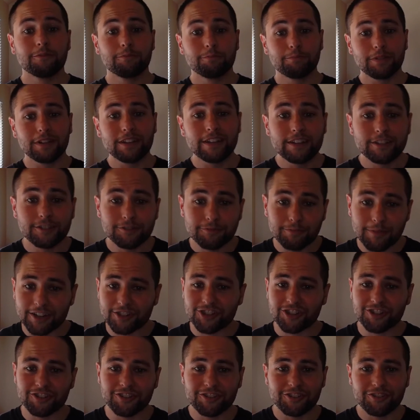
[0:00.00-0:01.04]
Please make
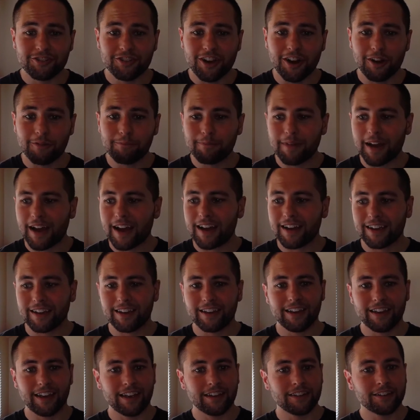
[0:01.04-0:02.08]
sure you come
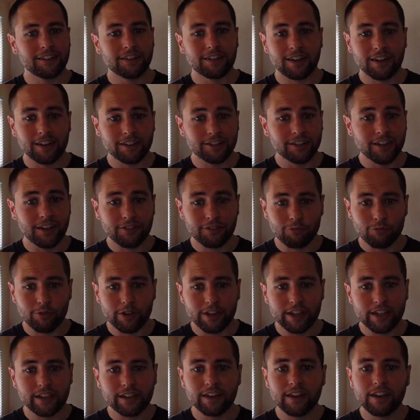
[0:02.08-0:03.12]
back in another
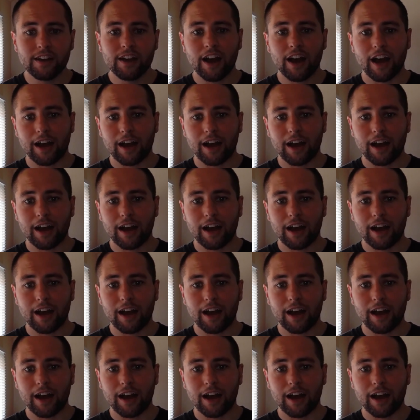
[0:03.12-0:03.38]
week.